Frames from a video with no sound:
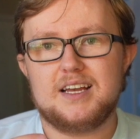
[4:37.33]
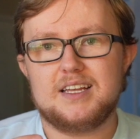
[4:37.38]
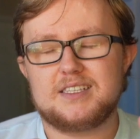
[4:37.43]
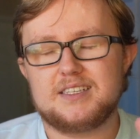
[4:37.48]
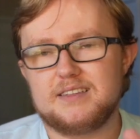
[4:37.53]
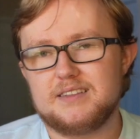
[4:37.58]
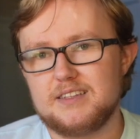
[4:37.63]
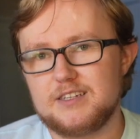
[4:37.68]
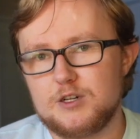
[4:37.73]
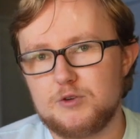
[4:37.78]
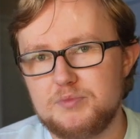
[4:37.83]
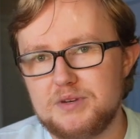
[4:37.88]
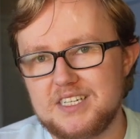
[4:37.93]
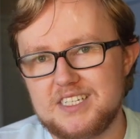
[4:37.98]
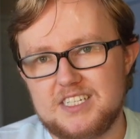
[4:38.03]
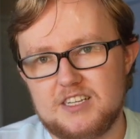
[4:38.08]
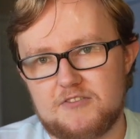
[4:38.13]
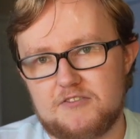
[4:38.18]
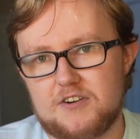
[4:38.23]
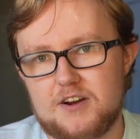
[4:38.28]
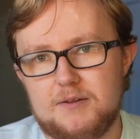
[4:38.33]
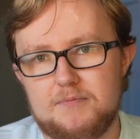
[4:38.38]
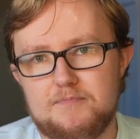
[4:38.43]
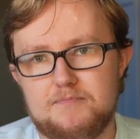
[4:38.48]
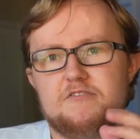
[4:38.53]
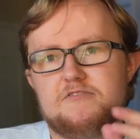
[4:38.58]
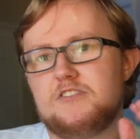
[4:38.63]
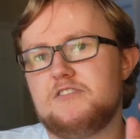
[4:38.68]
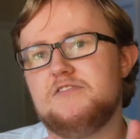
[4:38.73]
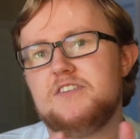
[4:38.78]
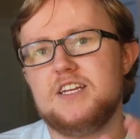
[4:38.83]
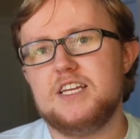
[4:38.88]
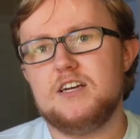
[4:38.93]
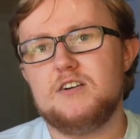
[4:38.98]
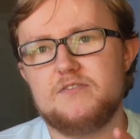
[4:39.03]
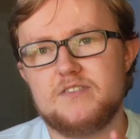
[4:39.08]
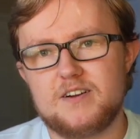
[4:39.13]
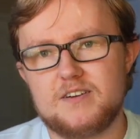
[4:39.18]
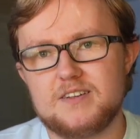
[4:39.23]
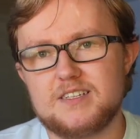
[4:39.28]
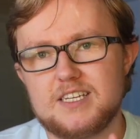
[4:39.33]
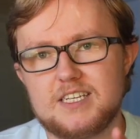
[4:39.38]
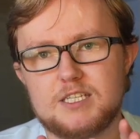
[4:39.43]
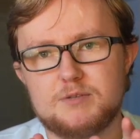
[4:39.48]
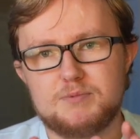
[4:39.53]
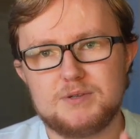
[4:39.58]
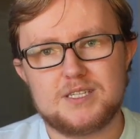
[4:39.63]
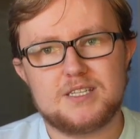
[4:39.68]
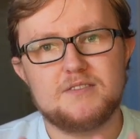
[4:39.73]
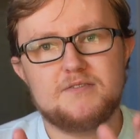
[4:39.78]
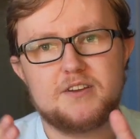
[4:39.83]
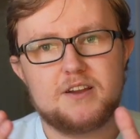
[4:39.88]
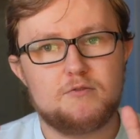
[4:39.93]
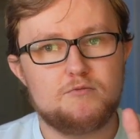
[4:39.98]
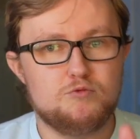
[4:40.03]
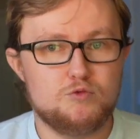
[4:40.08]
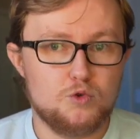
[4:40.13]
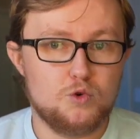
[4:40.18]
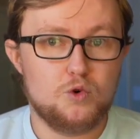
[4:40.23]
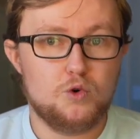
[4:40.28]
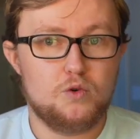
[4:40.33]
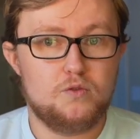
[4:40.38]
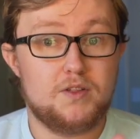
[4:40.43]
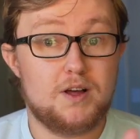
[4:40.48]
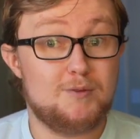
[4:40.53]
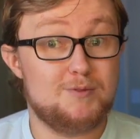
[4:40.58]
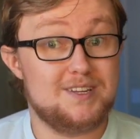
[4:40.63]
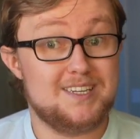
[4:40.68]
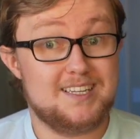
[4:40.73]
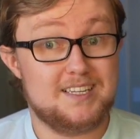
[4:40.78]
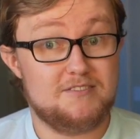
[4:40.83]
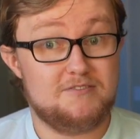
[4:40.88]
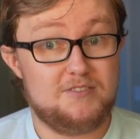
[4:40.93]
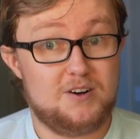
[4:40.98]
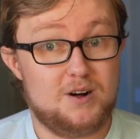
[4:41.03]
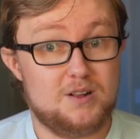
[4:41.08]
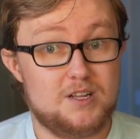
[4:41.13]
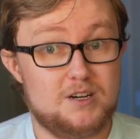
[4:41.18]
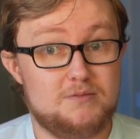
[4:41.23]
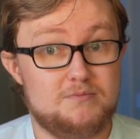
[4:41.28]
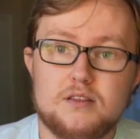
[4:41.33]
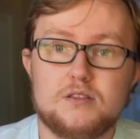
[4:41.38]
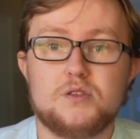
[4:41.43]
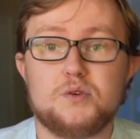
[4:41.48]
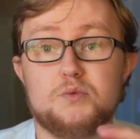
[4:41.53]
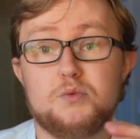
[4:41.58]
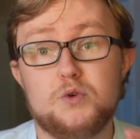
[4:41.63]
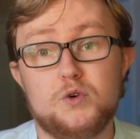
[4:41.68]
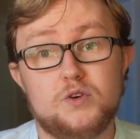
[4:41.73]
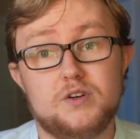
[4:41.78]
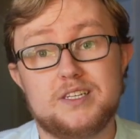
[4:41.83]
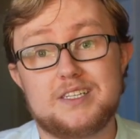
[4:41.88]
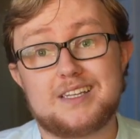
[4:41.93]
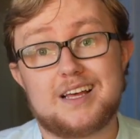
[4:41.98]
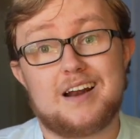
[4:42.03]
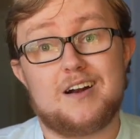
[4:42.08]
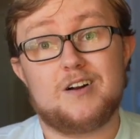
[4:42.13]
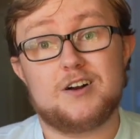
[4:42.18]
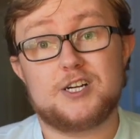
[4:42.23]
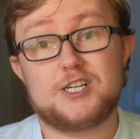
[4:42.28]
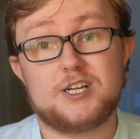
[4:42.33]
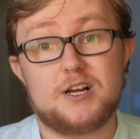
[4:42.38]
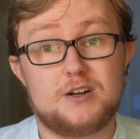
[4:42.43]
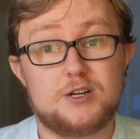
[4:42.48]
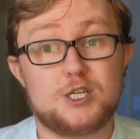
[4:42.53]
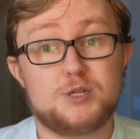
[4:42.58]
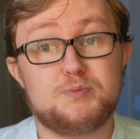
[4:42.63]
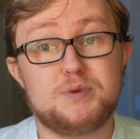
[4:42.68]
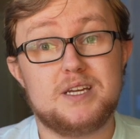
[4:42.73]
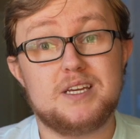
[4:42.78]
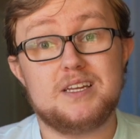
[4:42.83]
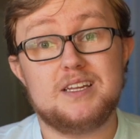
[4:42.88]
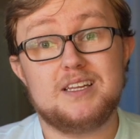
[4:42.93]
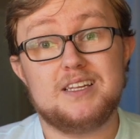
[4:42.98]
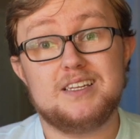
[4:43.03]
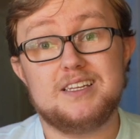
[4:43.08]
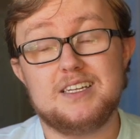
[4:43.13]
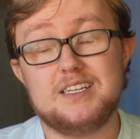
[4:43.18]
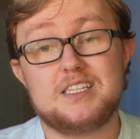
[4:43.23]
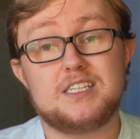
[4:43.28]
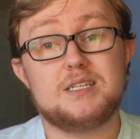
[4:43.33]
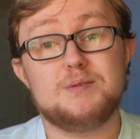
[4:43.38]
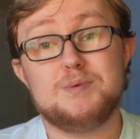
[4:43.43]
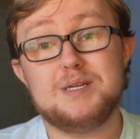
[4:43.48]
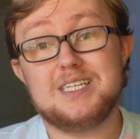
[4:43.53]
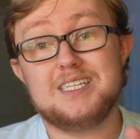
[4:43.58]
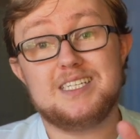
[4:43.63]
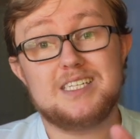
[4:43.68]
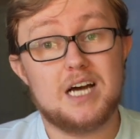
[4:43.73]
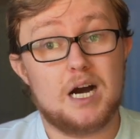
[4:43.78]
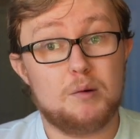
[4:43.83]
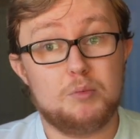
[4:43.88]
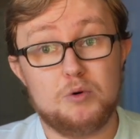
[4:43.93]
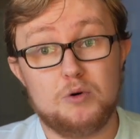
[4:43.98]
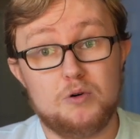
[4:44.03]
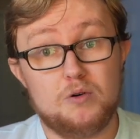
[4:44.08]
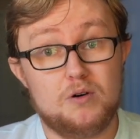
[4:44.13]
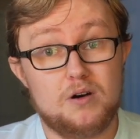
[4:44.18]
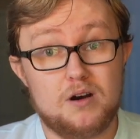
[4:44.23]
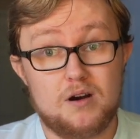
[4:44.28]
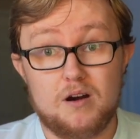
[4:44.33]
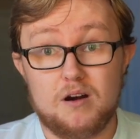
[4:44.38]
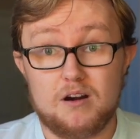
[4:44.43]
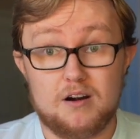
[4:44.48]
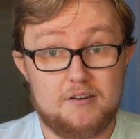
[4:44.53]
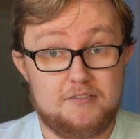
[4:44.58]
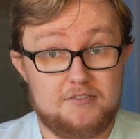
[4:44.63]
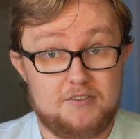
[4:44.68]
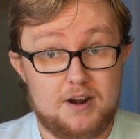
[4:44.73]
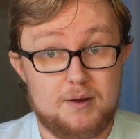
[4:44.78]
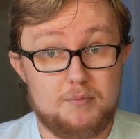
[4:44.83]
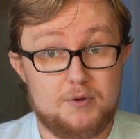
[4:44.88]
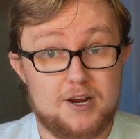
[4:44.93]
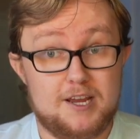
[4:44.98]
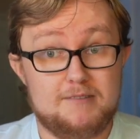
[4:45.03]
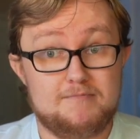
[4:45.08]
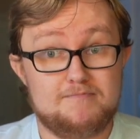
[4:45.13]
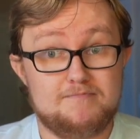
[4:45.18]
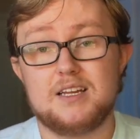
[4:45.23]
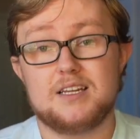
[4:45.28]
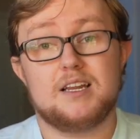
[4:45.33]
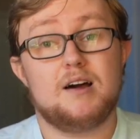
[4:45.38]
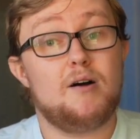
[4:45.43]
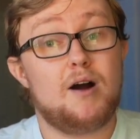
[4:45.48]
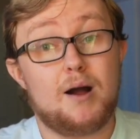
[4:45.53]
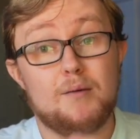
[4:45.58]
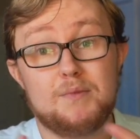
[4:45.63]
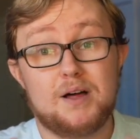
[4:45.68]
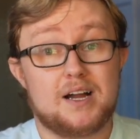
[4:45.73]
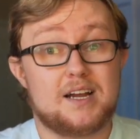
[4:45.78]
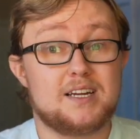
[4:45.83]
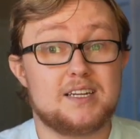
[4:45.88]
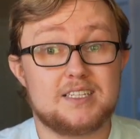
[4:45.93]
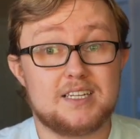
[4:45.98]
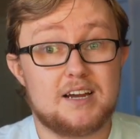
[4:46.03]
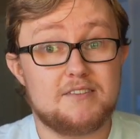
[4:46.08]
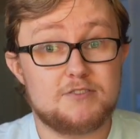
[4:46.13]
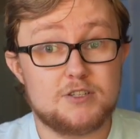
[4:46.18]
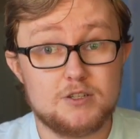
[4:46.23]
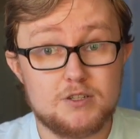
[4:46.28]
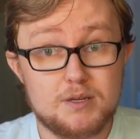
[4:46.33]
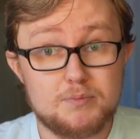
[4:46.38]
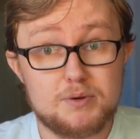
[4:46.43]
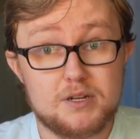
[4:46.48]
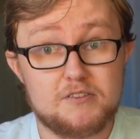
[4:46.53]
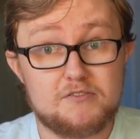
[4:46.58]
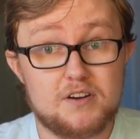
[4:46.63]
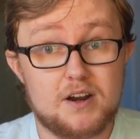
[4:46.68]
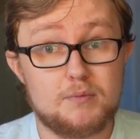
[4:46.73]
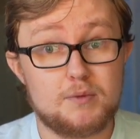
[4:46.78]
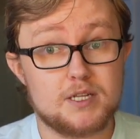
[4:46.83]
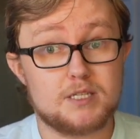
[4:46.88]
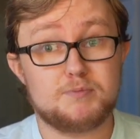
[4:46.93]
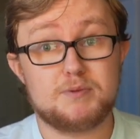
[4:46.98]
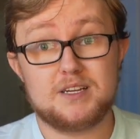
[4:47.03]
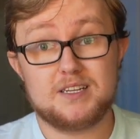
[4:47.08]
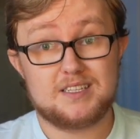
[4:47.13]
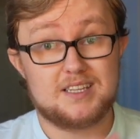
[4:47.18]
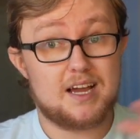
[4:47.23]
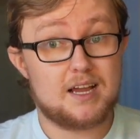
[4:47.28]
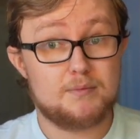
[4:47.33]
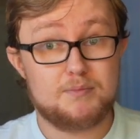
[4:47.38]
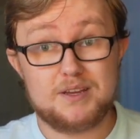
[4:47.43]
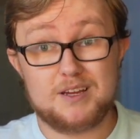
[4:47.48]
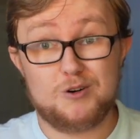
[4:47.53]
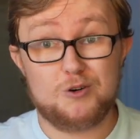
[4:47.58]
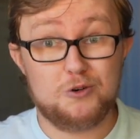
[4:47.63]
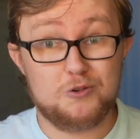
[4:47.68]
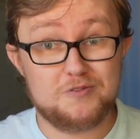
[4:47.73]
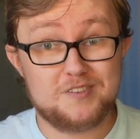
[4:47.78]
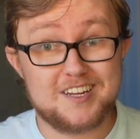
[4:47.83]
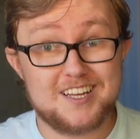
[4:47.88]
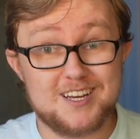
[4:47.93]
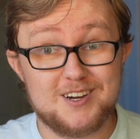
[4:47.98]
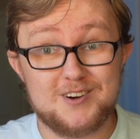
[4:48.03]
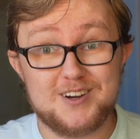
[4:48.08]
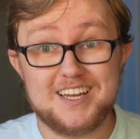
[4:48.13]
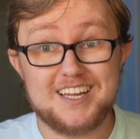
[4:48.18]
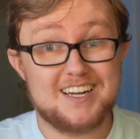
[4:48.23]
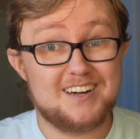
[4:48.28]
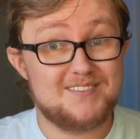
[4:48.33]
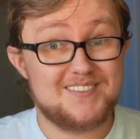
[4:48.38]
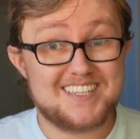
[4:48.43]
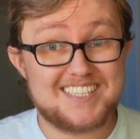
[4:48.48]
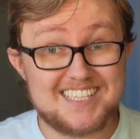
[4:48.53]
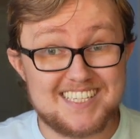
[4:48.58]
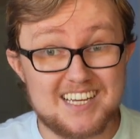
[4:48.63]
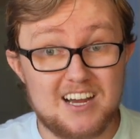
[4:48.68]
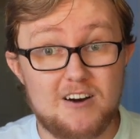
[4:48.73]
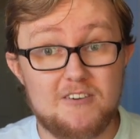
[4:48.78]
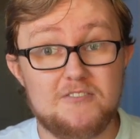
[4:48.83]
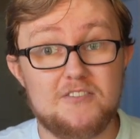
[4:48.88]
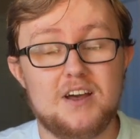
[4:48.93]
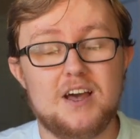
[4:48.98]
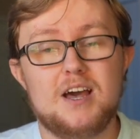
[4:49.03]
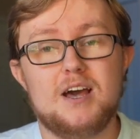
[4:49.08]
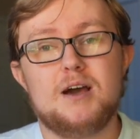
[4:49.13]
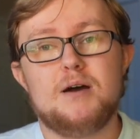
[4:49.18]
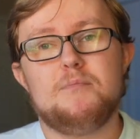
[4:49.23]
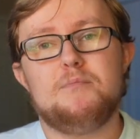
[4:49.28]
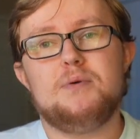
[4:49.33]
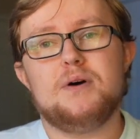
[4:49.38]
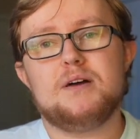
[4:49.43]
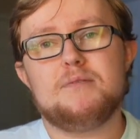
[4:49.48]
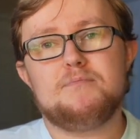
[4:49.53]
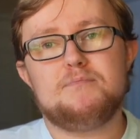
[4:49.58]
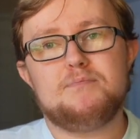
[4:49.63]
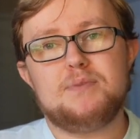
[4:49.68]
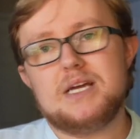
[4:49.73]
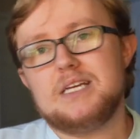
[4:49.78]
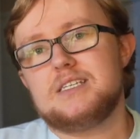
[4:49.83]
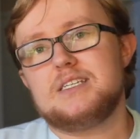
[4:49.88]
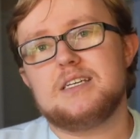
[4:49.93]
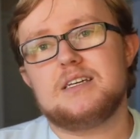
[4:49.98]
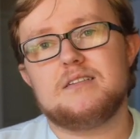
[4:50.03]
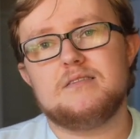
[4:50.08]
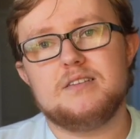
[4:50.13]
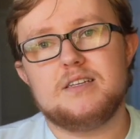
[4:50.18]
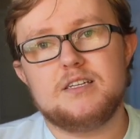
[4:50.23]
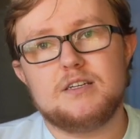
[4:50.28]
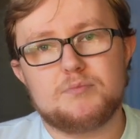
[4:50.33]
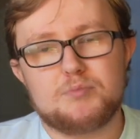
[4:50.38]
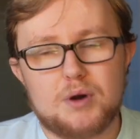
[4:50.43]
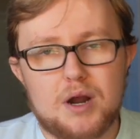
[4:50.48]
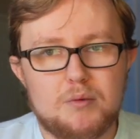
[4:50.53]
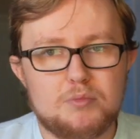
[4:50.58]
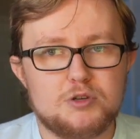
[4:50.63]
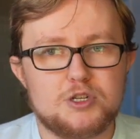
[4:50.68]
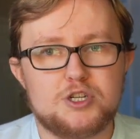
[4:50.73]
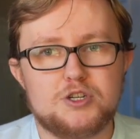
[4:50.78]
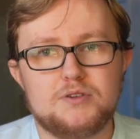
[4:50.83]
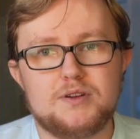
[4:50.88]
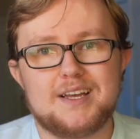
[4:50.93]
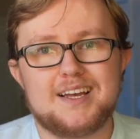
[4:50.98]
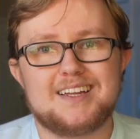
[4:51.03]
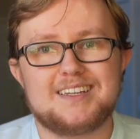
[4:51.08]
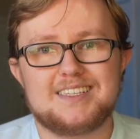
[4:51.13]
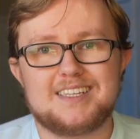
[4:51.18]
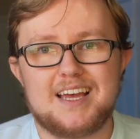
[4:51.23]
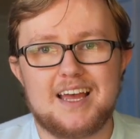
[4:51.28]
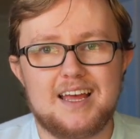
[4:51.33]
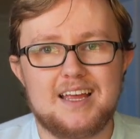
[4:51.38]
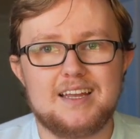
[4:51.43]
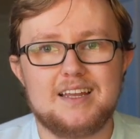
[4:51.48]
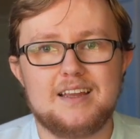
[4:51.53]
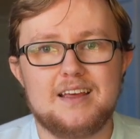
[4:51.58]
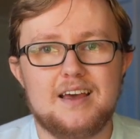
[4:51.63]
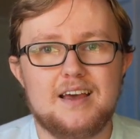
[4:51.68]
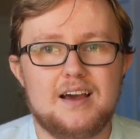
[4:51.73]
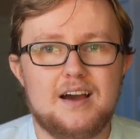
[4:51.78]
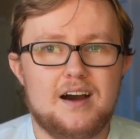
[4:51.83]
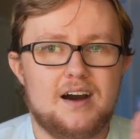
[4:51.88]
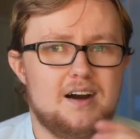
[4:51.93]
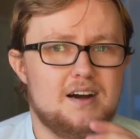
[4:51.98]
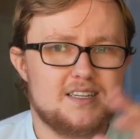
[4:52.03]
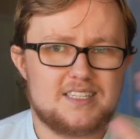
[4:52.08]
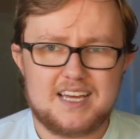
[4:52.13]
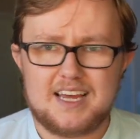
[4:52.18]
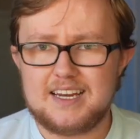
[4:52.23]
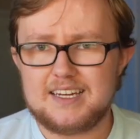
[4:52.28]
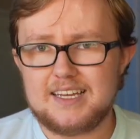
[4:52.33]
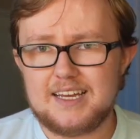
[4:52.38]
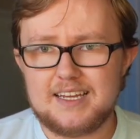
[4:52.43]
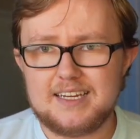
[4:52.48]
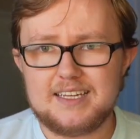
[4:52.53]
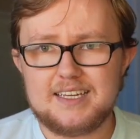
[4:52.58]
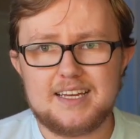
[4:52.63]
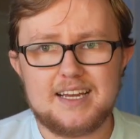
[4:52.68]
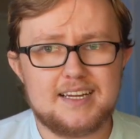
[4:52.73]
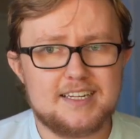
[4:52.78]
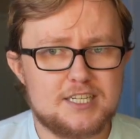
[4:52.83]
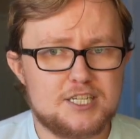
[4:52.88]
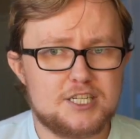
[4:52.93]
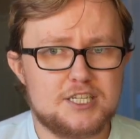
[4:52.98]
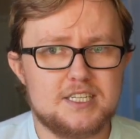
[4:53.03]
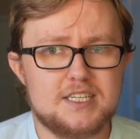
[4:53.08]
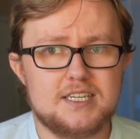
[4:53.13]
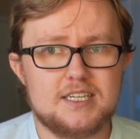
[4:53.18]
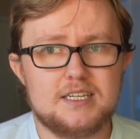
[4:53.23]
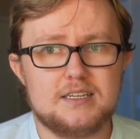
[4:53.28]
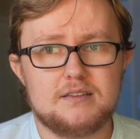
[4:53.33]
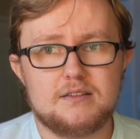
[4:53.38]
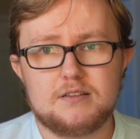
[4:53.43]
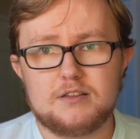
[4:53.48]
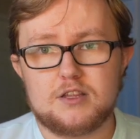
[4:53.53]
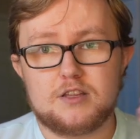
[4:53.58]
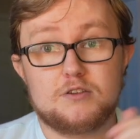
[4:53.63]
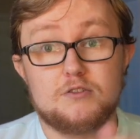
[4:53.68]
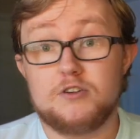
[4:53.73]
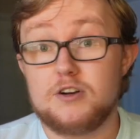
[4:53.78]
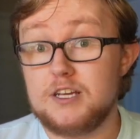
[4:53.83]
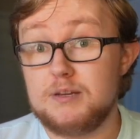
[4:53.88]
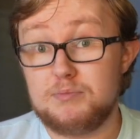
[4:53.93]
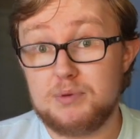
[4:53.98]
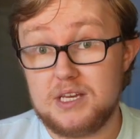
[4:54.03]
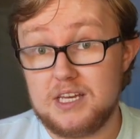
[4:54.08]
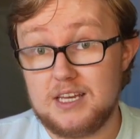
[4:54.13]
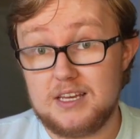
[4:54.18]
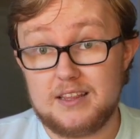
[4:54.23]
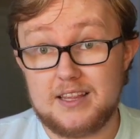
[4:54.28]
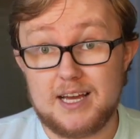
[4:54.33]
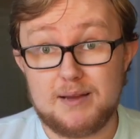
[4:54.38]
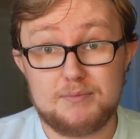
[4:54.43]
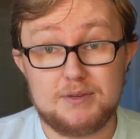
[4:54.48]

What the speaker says: it's a little bit different. For video, there is a specific rule that we need to follow. The rule is that our shutter speed needs to be double our frame rate. Now, I'm not going to dive too deep into frame rates because that could be a whole video in of itself, but basically you're probably shooting at 1080 HD 30p. That